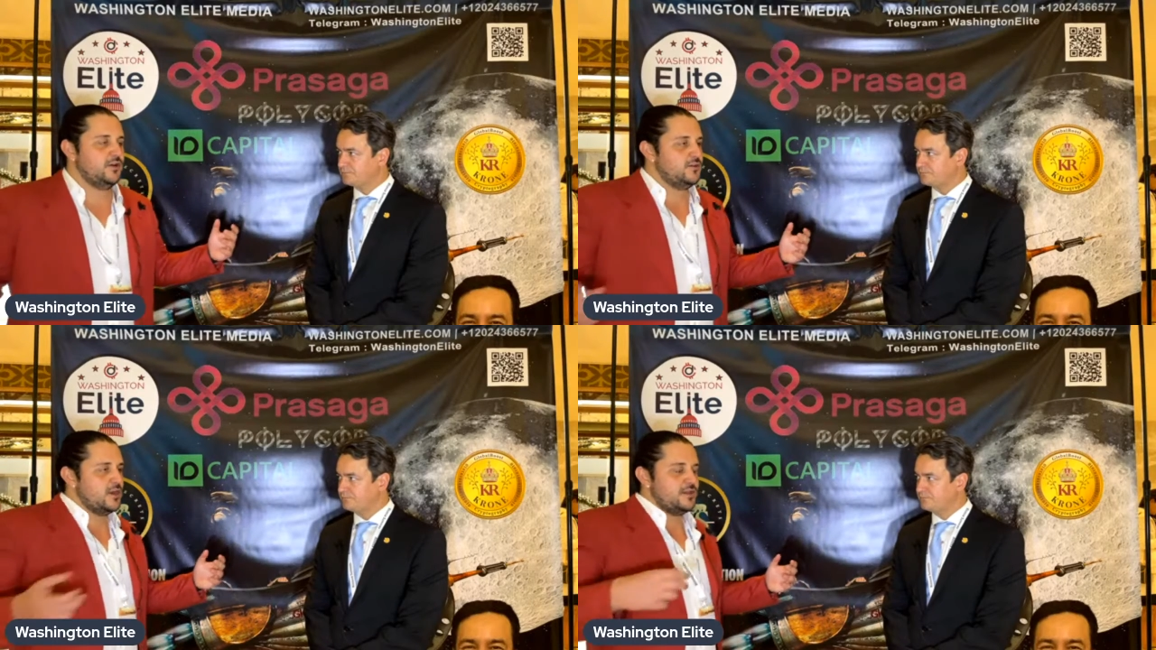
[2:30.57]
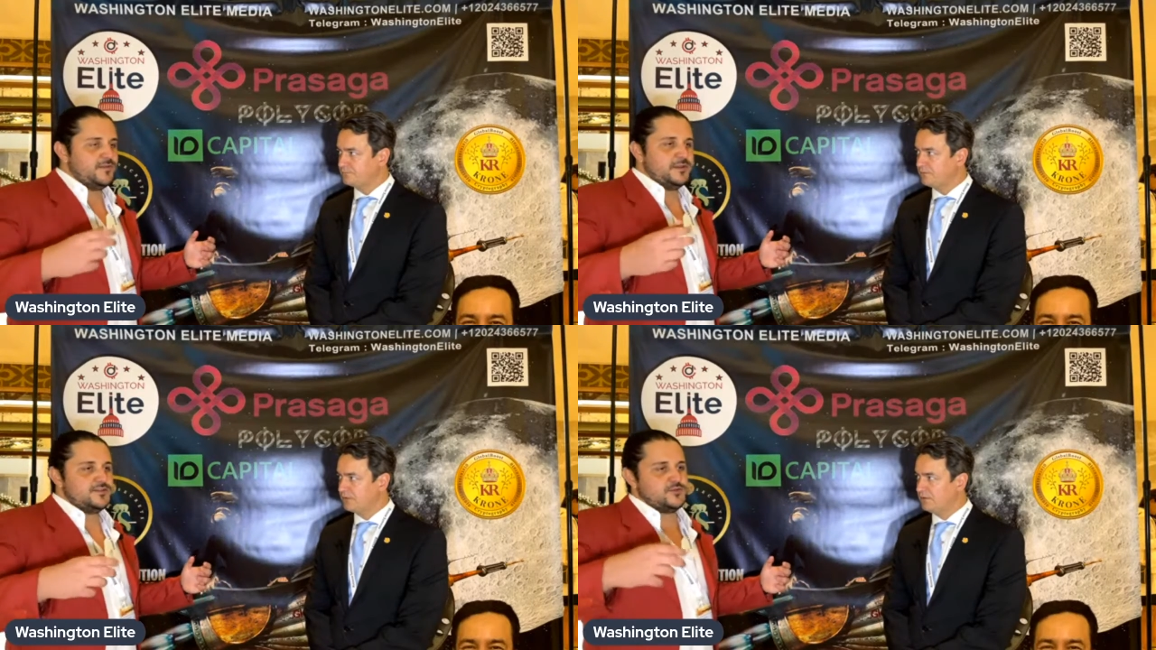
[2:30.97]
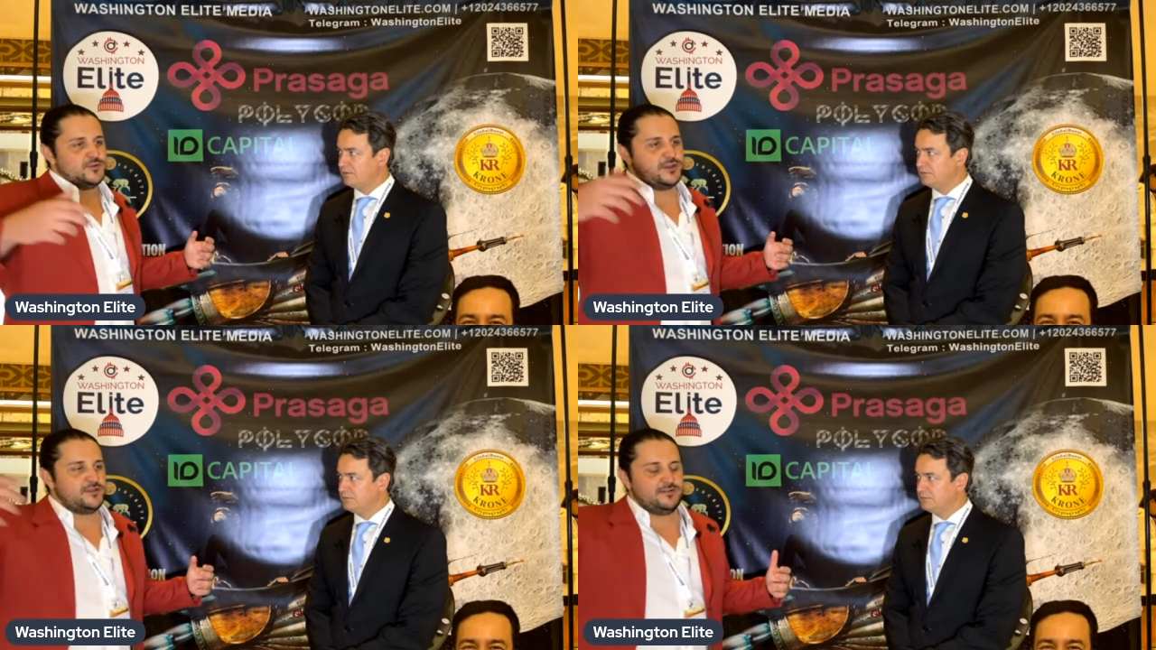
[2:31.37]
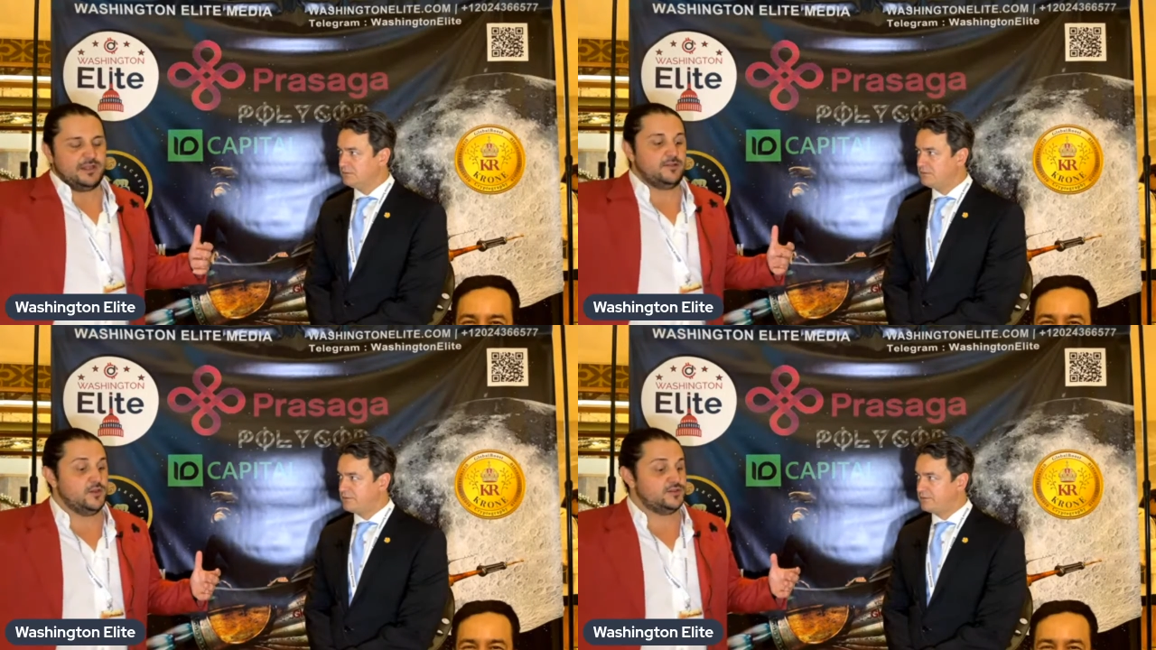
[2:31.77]
Speaker 1: another thing is uh,
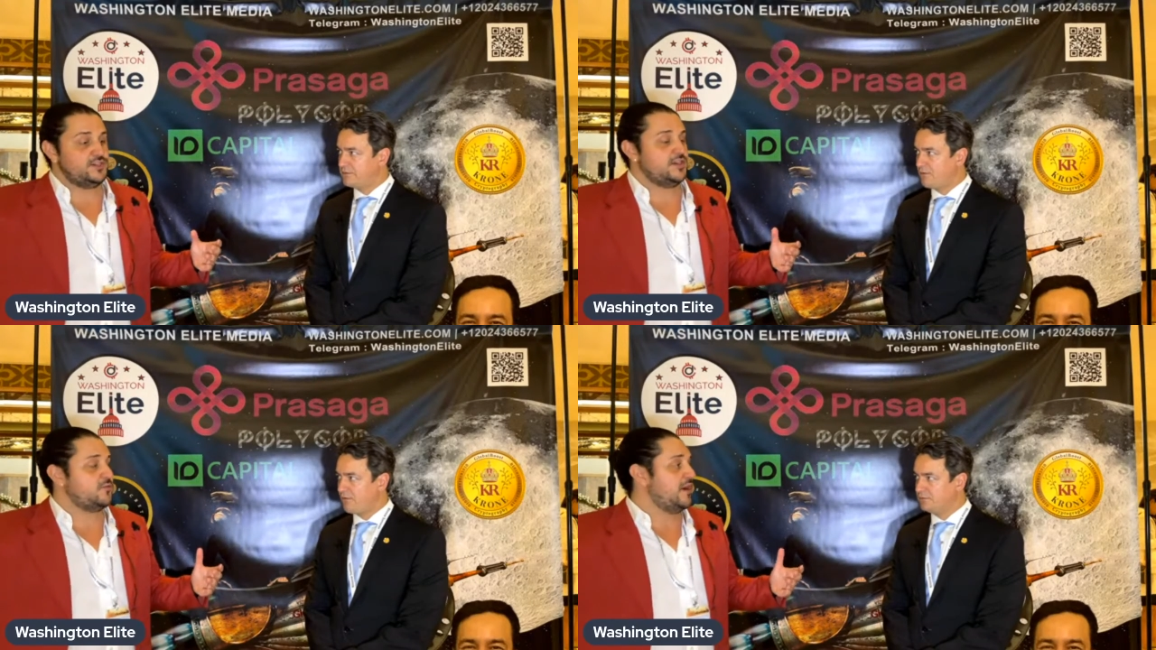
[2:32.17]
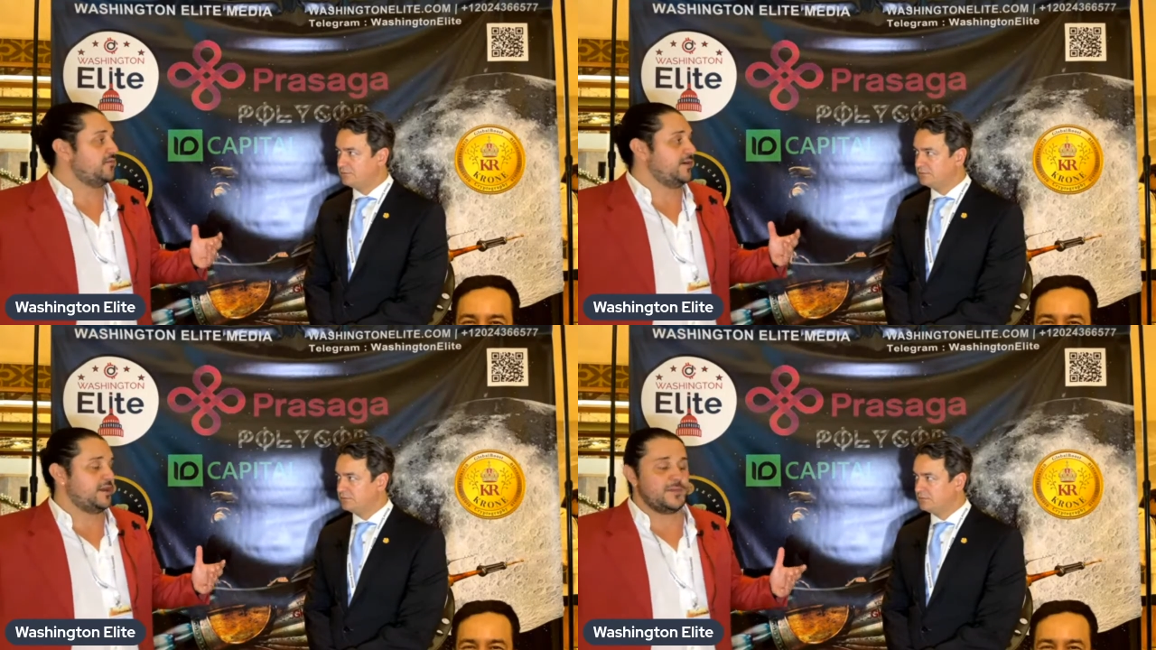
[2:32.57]
launching a crowdfunding